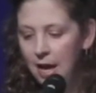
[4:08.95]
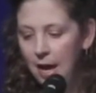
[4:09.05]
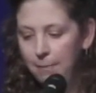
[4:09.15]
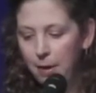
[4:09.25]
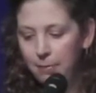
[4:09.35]

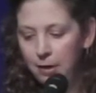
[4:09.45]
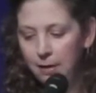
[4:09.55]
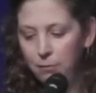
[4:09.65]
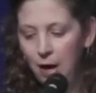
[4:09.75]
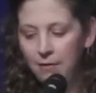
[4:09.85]
and public
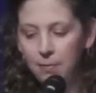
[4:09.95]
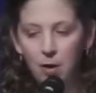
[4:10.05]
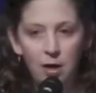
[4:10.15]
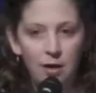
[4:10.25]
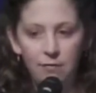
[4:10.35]
and private
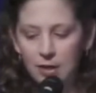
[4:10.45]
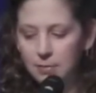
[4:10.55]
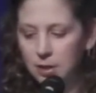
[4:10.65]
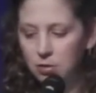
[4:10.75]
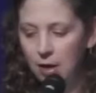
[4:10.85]
market
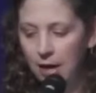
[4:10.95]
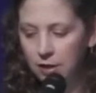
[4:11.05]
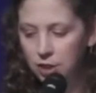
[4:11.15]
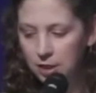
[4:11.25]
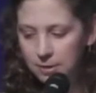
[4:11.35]
investment
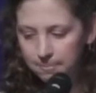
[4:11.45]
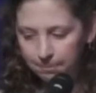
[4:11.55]
strategies.